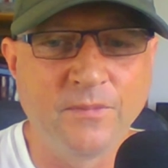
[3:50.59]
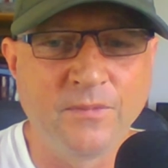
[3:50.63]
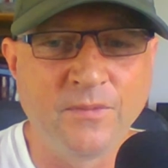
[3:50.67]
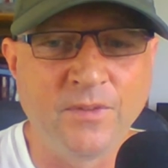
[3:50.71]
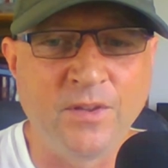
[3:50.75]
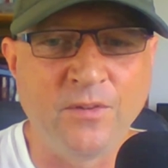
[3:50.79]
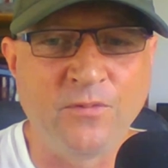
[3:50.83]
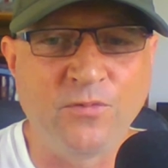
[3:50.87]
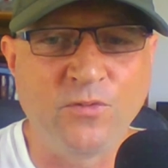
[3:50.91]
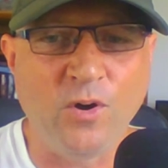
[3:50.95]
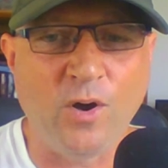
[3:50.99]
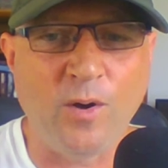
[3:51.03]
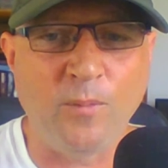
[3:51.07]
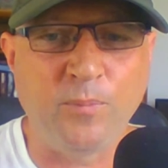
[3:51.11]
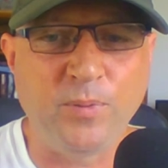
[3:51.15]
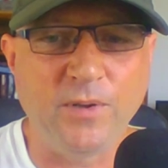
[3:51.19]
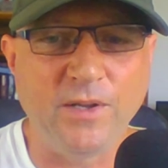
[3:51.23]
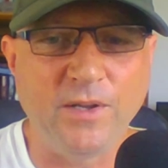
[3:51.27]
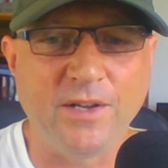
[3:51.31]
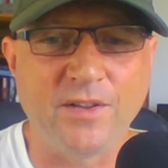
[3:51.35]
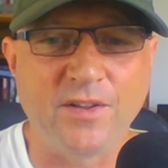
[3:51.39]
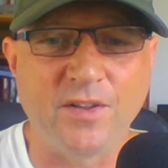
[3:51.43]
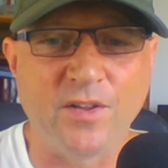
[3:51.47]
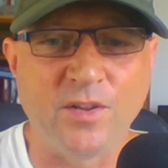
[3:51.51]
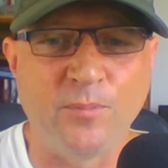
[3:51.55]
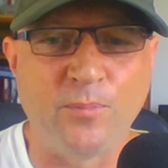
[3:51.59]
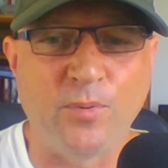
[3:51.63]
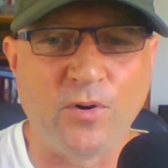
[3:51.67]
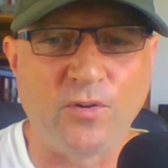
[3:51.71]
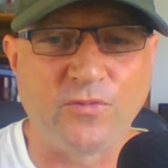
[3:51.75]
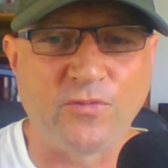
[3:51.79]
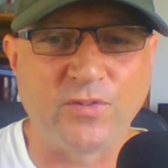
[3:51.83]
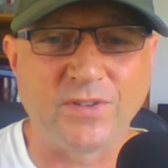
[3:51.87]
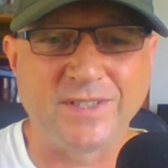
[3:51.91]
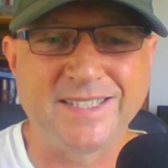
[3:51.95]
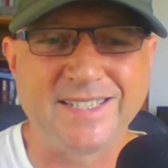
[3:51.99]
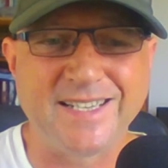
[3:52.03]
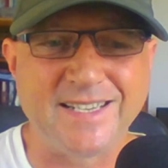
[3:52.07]
They've got a player that they
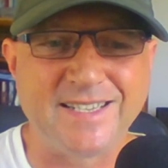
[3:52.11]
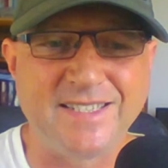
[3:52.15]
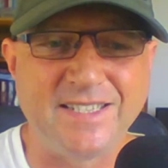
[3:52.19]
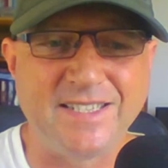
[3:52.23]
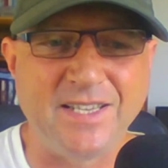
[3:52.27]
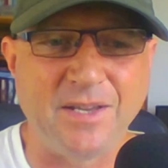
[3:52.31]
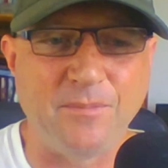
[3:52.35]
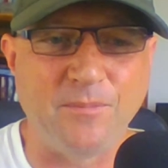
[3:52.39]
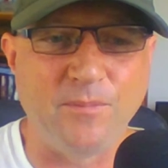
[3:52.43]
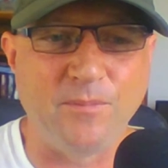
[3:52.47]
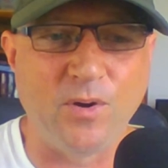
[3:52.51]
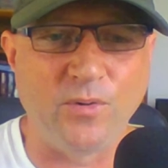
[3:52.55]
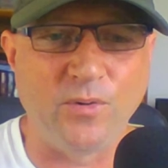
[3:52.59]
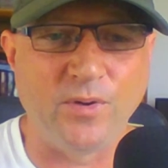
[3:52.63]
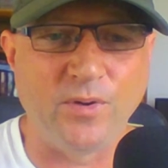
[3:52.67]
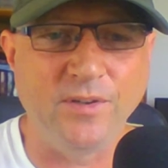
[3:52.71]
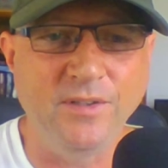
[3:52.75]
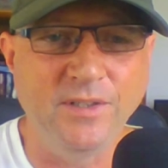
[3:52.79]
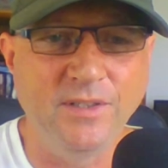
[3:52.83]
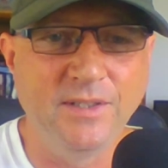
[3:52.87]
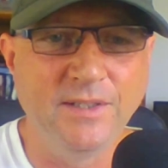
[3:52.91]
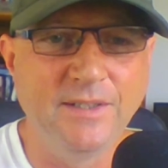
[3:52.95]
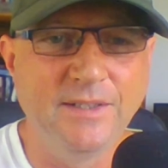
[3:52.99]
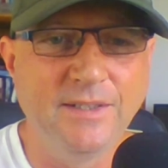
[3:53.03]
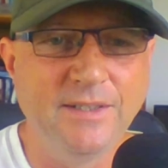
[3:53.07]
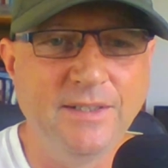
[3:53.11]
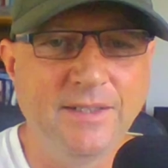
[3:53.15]
bought for $16 million